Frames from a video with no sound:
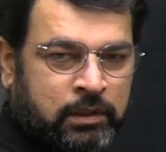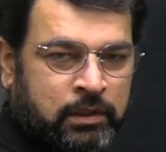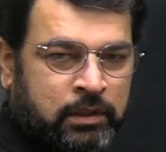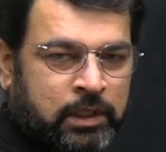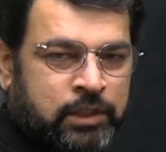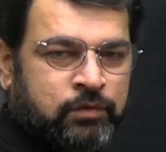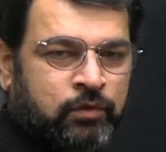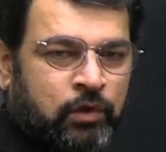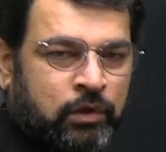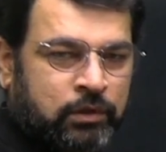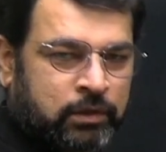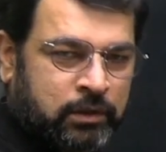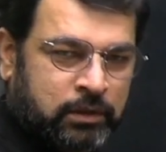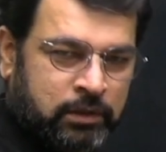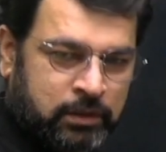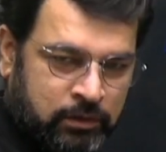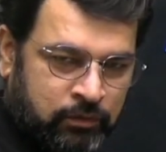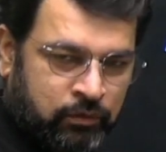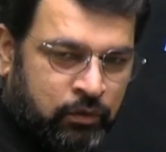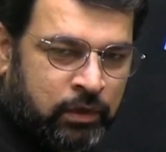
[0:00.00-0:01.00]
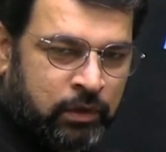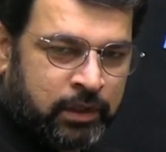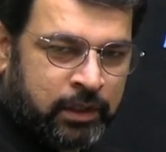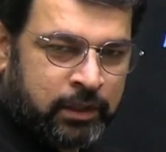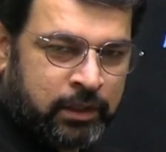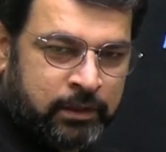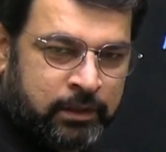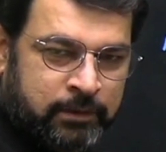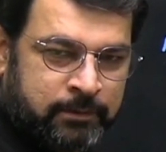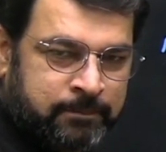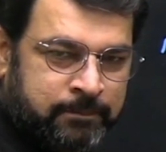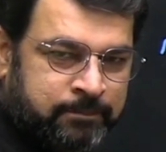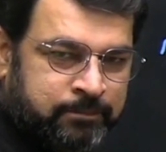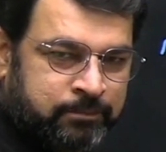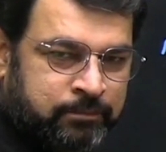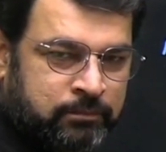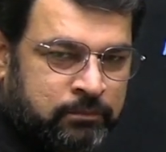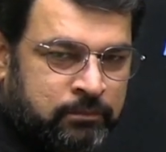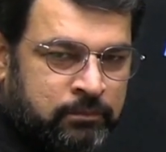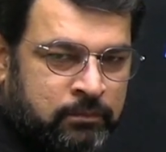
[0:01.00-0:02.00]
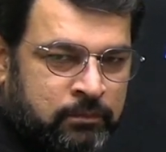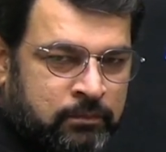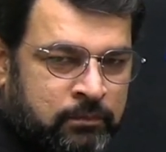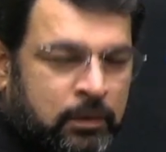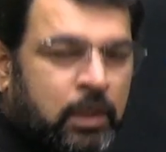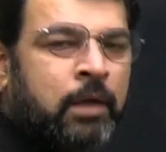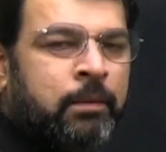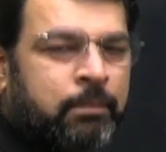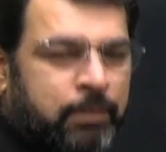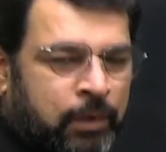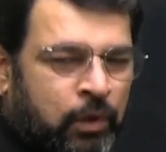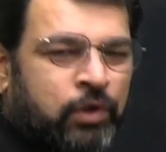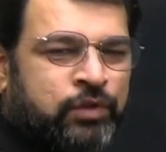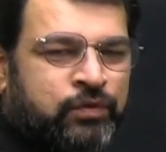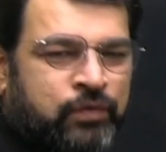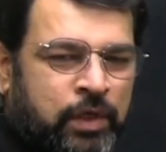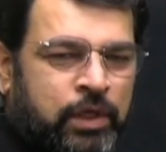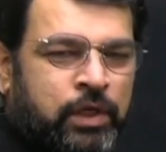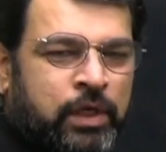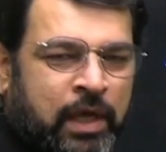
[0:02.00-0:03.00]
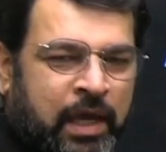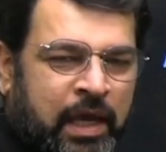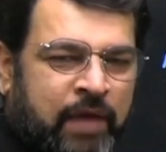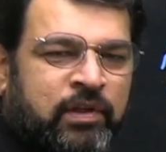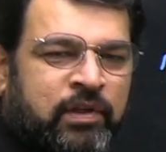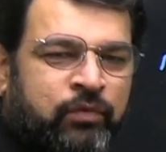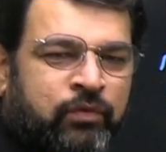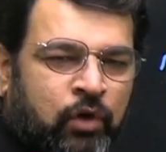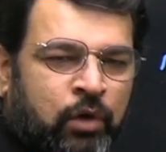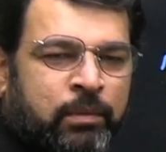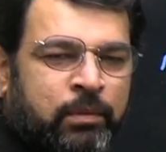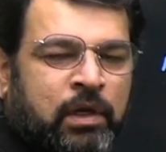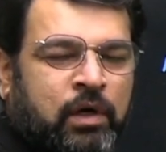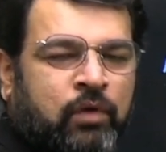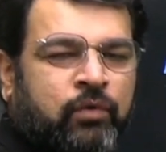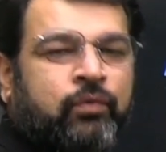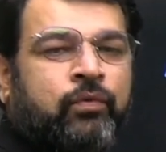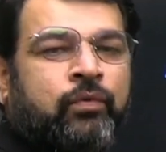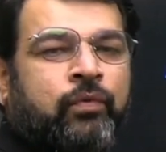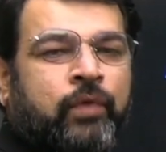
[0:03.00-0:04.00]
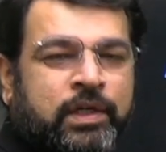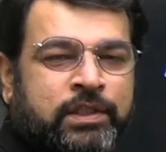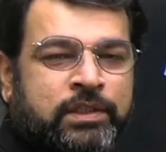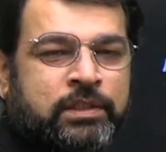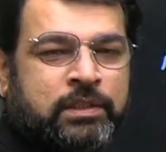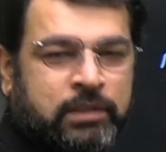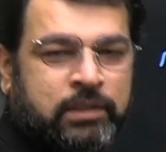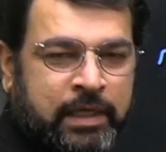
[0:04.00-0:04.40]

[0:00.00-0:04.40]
is what? four hundred. Because we have the formula of first